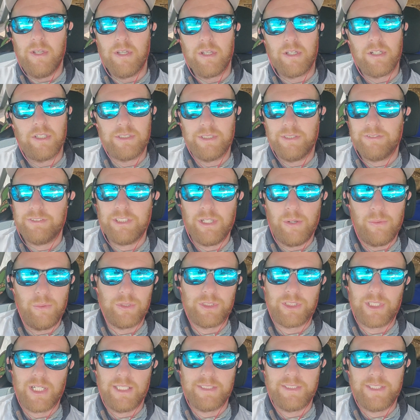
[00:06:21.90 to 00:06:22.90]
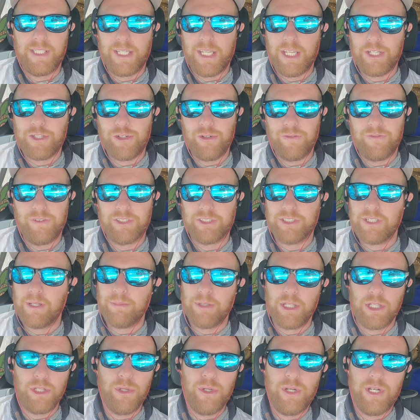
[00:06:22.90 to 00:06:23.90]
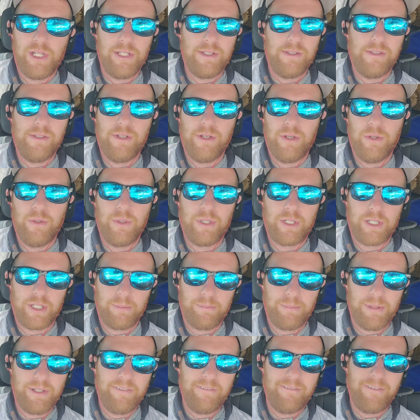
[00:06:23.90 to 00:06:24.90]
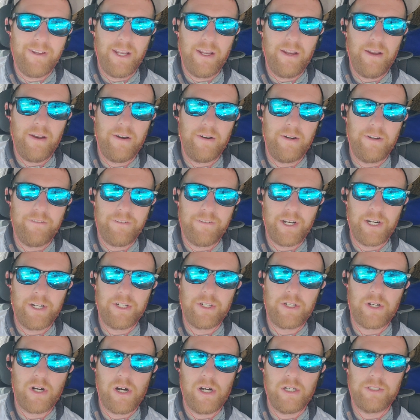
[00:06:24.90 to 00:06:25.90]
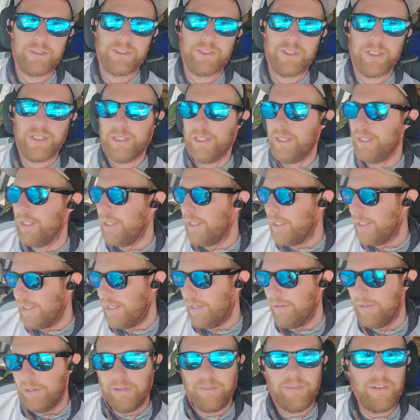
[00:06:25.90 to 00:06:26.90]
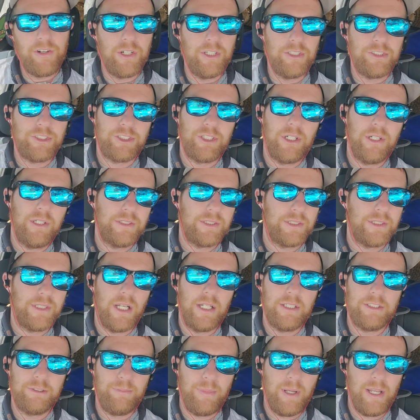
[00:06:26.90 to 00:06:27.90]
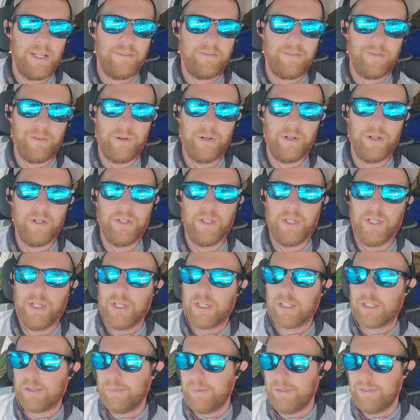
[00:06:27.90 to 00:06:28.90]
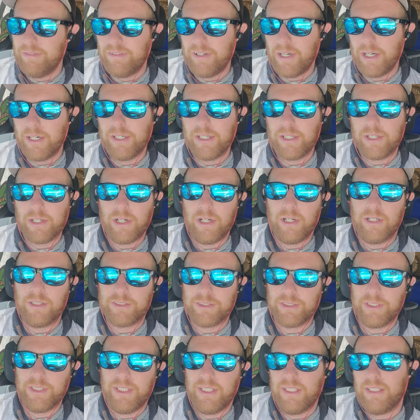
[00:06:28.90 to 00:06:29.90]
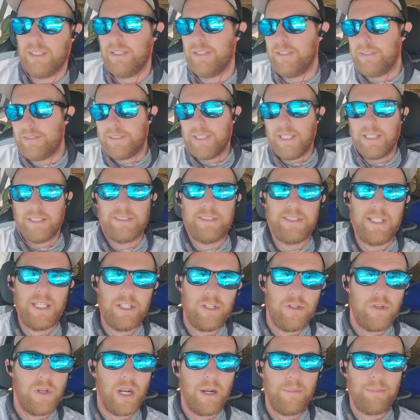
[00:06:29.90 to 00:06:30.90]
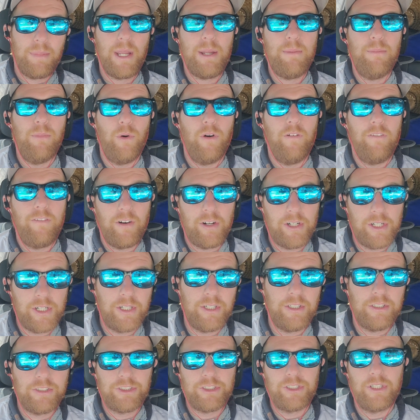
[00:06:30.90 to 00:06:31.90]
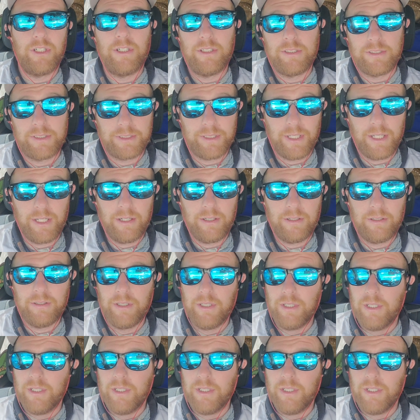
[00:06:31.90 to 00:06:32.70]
Because if someone tries to get you for something you didn't do, it could be very, very costly. Even if your insurance does pay for it, it could be very costly in the sense that you got to pay more for your insurance now.